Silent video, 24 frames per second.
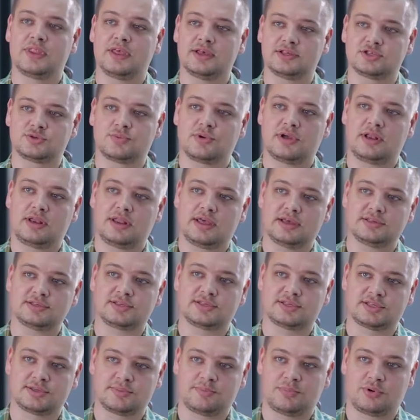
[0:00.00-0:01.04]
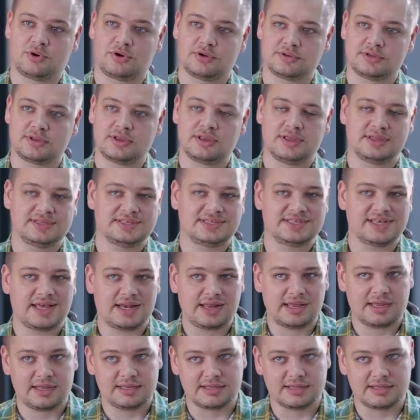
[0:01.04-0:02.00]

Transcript: as well as support in setting